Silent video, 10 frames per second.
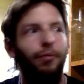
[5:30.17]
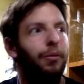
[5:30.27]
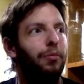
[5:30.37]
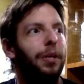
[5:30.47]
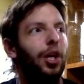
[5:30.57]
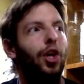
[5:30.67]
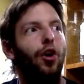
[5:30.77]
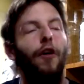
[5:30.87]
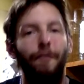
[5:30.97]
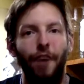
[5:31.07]
It's supposed to be the
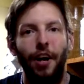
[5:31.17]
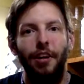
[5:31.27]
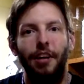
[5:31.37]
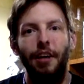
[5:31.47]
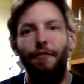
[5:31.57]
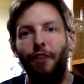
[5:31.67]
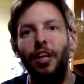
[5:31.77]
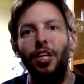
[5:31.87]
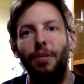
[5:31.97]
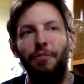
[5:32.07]
good fairy tale
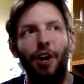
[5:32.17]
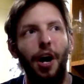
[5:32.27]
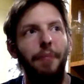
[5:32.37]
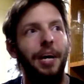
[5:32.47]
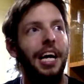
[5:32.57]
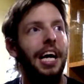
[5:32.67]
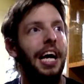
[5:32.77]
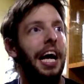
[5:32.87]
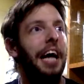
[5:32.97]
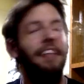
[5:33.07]
friendship vibe.
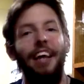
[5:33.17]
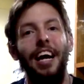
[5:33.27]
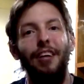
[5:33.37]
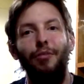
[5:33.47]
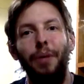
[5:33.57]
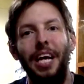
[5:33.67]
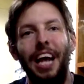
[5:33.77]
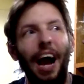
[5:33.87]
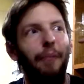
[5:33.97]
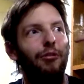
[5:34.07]
And Deanne is
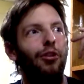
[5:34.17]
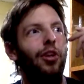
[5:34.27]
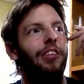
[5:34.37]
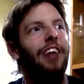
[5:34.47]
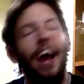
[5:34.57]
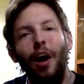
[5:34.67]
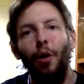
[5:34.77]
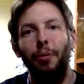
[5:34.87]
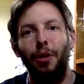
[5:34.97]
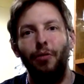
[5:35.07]
being absolutely
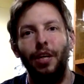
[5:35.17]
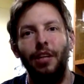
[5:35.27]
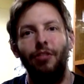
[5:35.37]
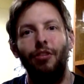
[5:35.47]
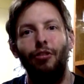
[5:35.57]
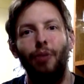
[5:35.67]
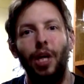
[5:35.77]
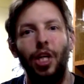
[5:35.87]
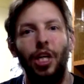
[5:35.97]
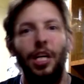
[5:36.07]
terrible at reading the
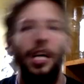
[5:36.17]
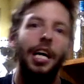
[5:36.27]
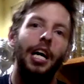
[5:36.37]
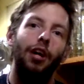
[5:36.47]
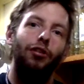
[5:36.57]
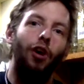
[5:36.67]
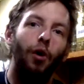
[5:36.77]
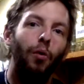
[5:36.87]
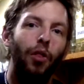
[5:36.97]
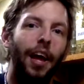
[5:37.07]
situation.
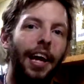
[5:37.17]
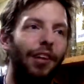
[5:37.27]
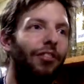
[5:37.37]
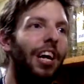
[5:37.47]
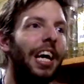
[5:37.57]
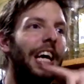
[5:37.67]
Two things.